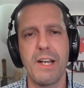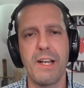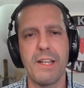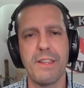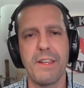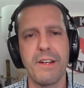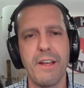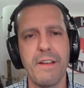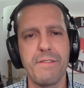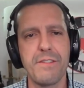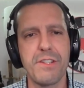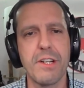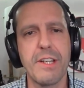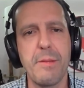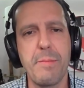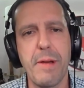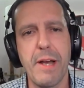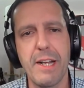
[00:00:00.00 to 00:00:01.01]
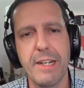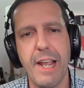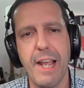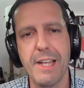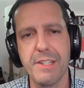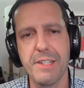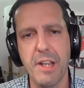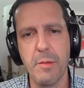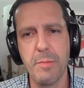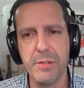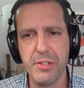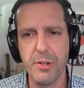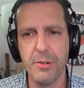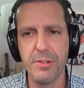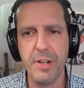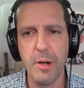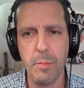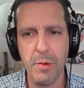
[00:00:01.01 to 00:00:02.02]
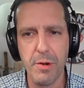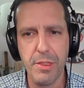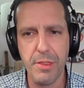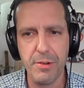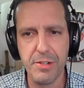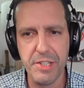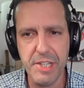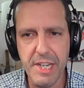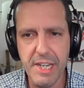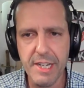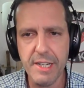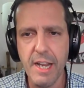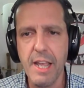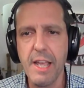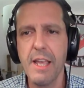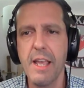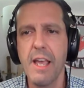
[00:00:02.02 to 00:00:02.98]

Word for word: on the Knife Junkie podcast, episode number 13.